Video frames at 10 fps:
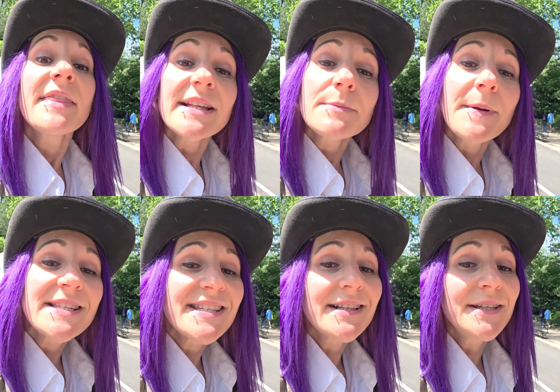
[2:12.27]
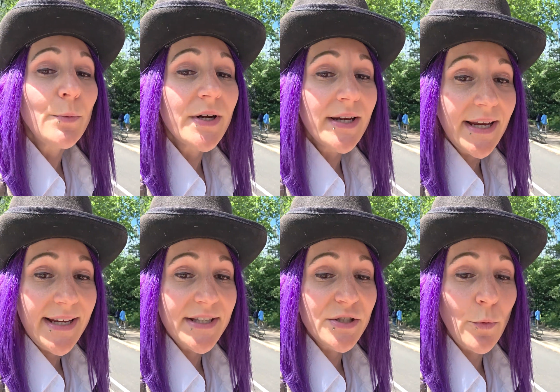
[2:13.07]
That's basically what it
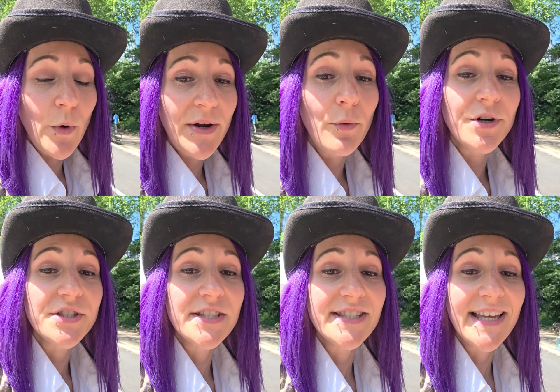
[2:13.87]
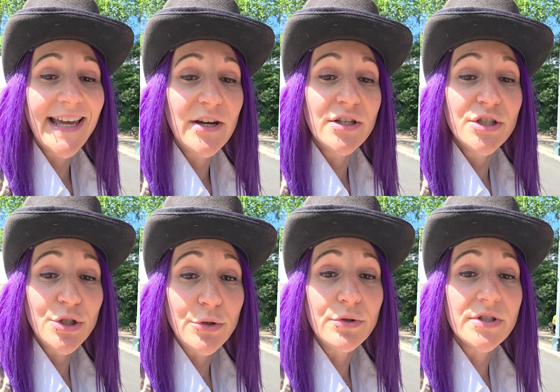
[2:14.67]
is when horses get
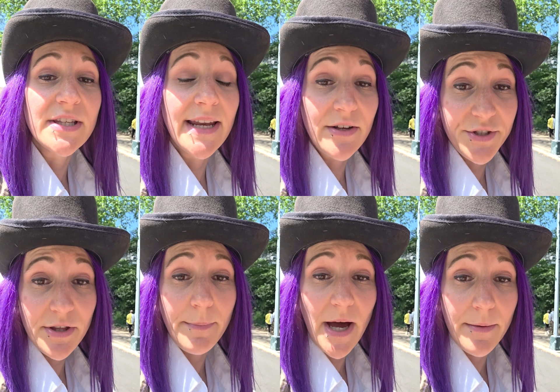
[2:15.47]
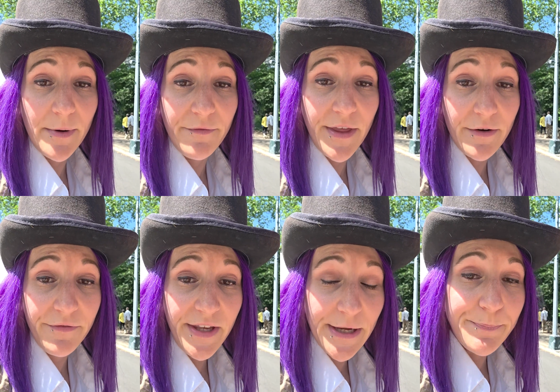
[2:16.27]
shoes nailed to the bottom of their
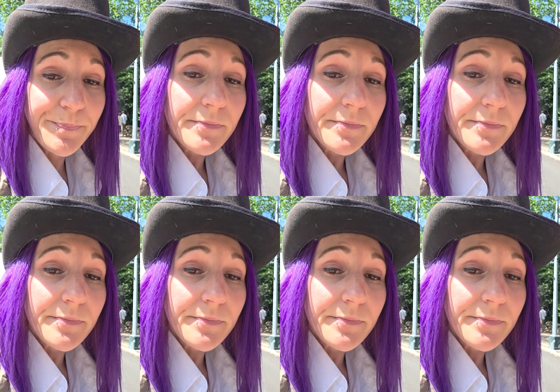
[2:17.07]
feet.